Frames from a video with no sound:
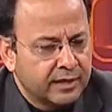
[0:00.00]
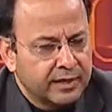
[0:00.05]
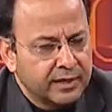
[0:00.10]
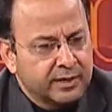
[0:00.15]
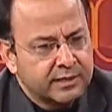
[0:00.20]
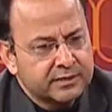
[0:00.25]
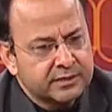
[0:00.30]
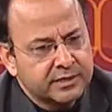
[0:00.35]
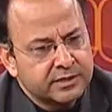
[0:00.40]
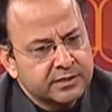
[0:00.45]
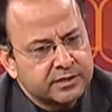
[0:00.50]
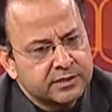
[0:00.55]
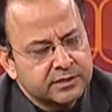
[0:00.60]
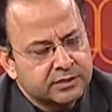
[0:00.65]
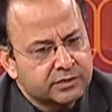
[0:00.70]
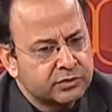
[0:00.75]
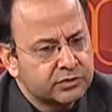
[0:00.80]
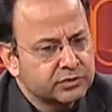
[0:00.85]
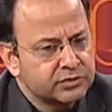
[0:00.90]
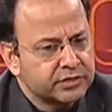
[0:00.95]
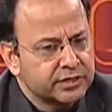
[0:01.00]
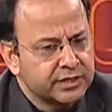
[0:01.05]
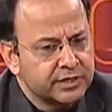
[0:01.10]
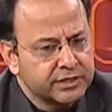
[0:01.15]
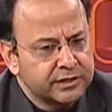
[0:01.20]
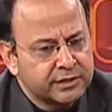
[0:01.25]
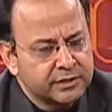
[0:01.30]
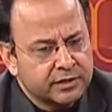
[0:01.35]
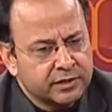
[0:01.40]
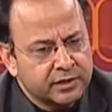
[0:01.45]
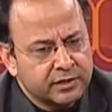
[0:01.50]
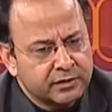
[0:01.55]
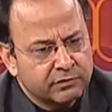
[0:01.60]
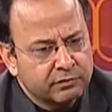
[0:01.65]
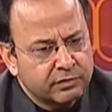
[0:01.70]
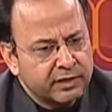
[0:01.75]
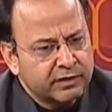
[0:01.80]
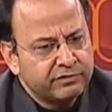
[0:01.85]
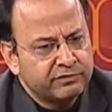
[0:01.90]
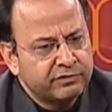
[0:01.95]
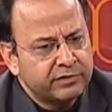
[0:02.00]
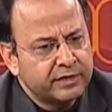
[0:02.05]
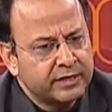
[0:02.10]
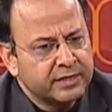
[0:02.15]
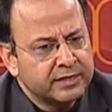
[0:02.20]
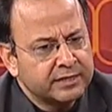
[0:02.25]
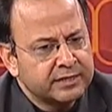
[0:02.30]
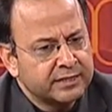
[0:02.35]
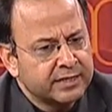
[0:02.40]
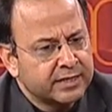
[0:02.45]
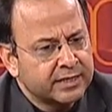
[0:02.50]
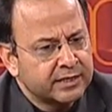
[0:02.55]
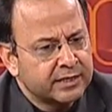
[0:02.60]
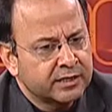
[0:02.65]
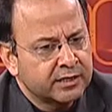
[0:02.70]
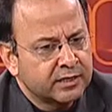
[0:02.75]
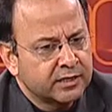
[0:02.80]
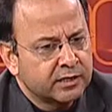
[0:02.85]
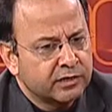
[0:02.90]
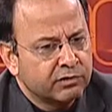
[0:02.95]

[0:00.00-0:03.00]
And he said, Sunil, what I feel is that